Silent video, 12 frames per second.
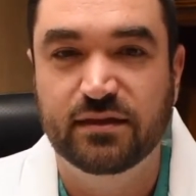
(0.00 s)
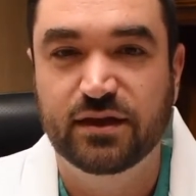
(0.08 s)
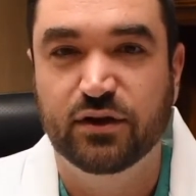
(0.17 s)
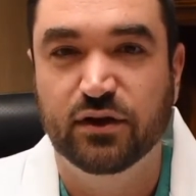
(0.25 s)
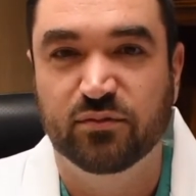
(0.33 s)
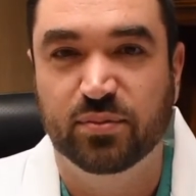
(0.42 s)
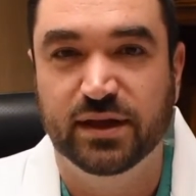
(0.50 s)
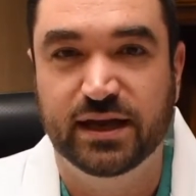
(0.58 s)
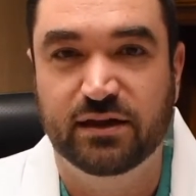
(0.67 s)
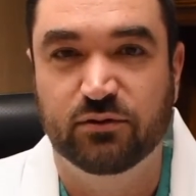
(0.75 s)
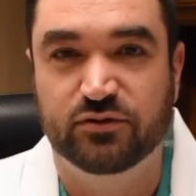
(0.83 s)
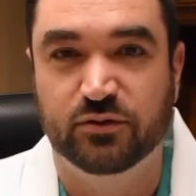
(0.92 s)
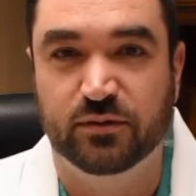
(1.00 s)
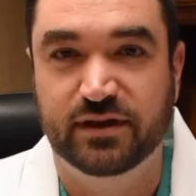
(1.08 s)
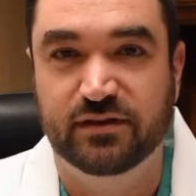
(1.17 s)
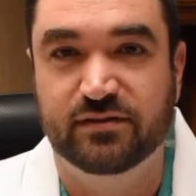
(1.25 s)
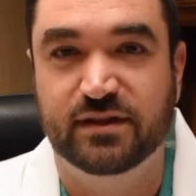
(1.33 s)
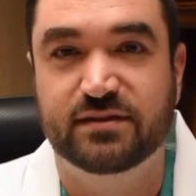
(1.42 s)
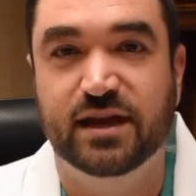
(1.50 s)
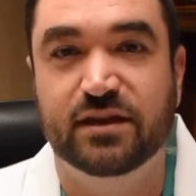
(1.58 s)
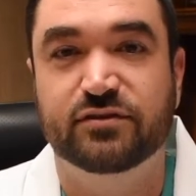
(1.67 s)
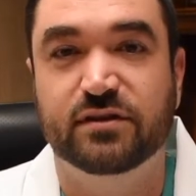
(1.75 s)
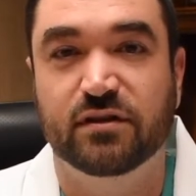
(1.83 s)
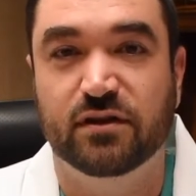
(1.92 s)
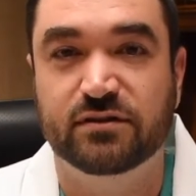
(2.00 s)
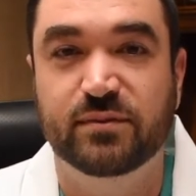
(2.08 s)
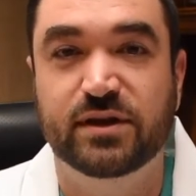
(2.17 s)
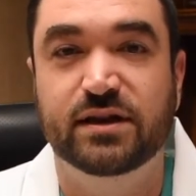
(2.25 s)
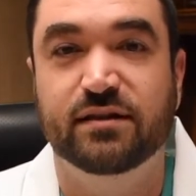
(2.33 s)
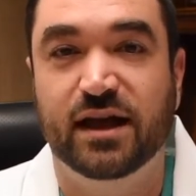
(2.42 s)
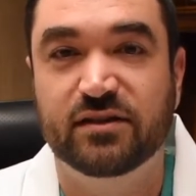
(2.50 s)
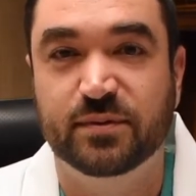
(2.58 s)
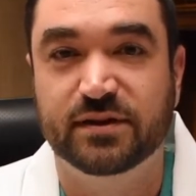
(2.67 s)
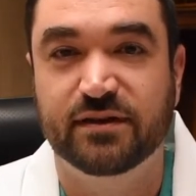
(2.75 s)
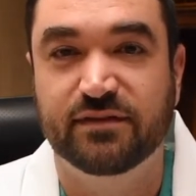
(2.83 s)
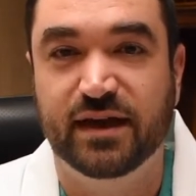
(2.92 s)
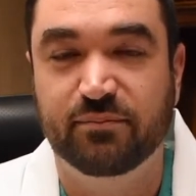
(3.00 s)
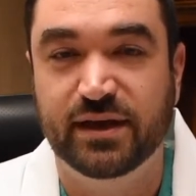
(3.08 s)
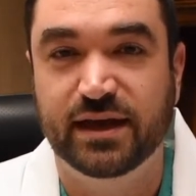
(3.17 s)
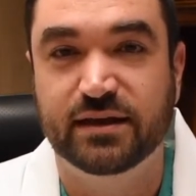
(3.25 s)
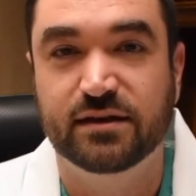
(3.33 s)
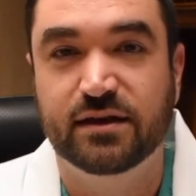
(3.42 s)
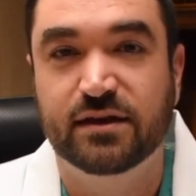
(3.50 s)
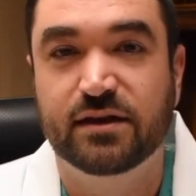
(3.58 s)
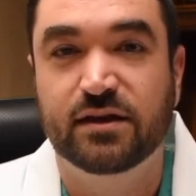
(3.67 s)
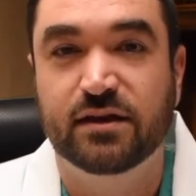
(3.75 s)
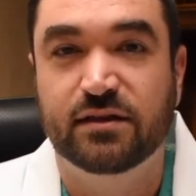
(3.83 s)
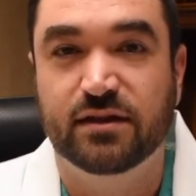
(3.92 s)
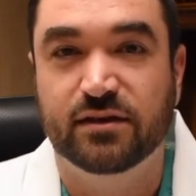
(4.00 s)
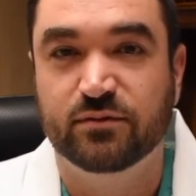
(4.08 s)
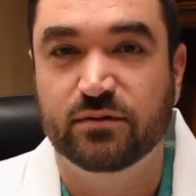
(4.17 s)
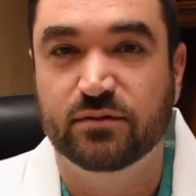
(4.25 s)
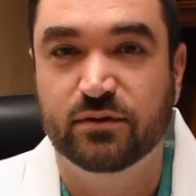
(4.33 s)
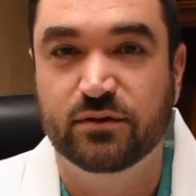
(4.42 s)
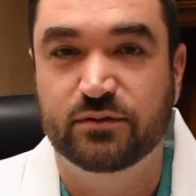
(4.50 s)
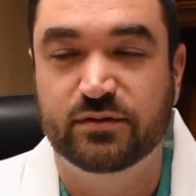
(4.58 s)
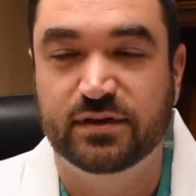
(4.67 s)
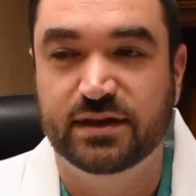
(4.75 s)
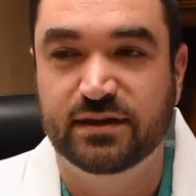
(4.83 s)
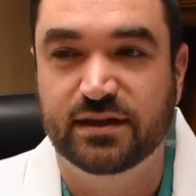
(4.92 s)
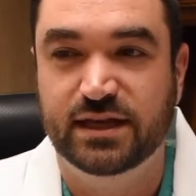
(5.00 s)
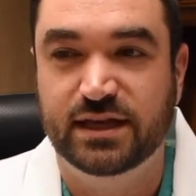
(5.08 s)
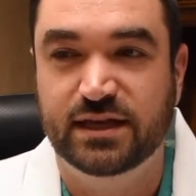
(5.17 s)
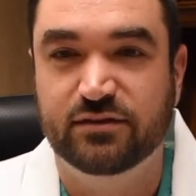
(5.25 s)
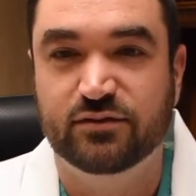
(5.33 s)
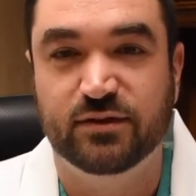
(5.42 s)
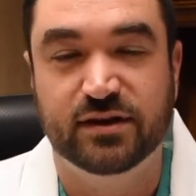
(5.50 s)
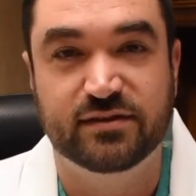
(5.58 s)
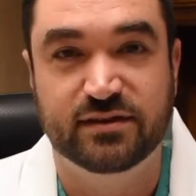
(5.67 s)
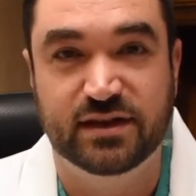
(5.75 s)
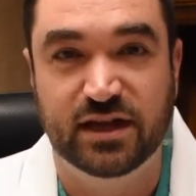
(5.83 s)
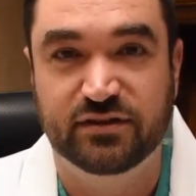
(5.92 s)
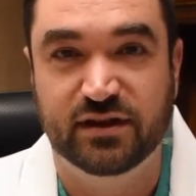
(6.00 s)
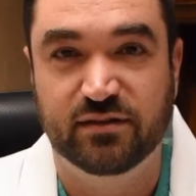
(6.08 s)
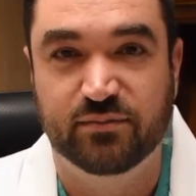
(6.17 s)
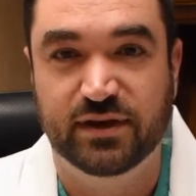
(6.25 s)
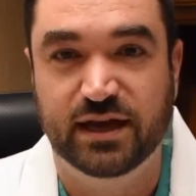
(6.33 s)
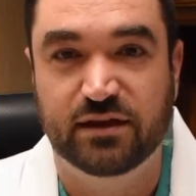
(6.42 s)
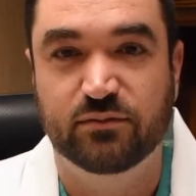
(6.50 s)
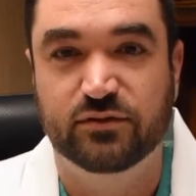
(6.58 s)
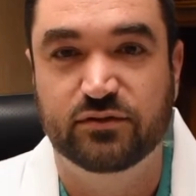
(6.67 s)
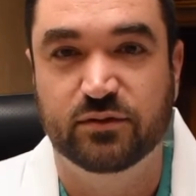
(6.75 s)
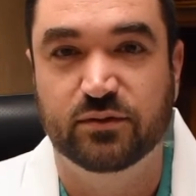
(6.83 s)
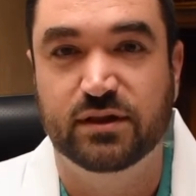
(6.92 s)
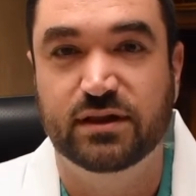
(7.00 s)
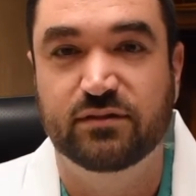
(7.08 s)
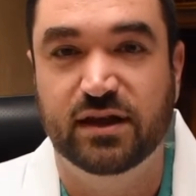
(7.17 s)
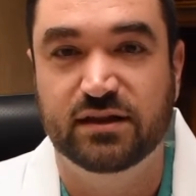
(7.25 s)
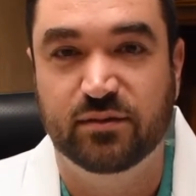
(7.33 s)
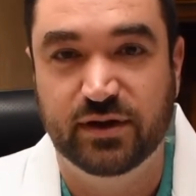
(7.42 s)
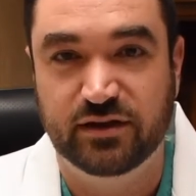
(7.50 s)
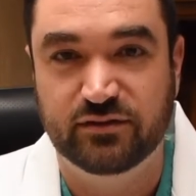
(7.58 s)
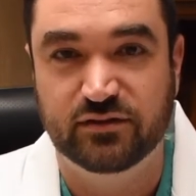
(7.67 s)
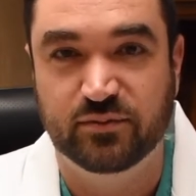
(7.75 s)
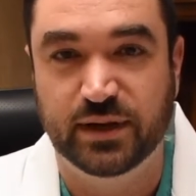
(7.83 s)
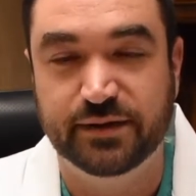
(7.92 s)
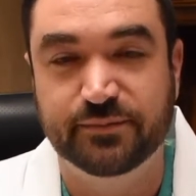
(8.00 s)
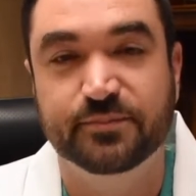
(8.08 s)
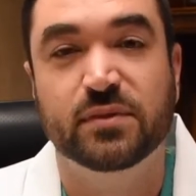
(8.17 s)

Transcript: the curved blade, which will release the tension along the medial aspect of that band, thus reducing the stress and tension on the band, which will alleviate the patient's pain.